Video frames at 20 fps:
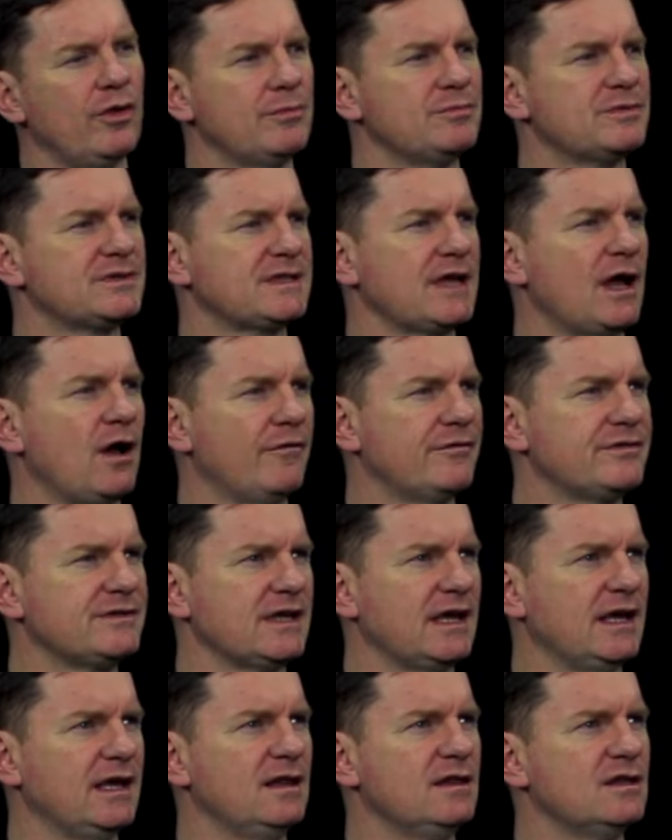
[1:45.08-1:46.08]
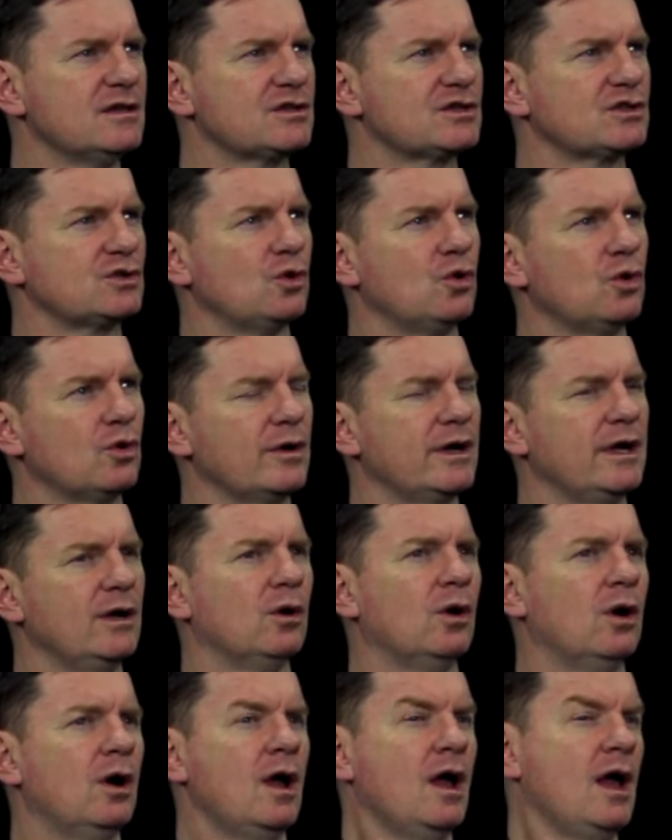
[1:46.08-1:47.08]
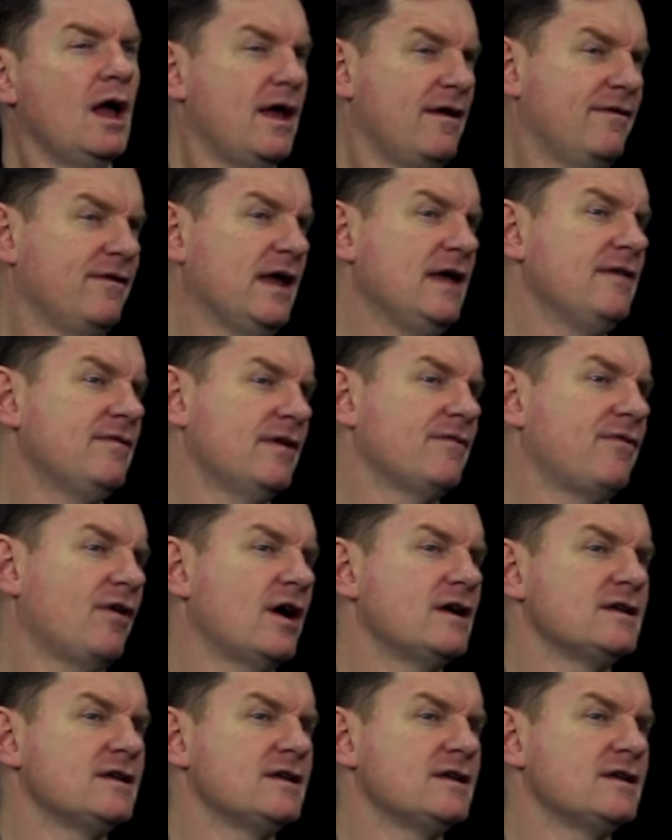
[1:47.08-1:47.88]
themselves in the story, or I'm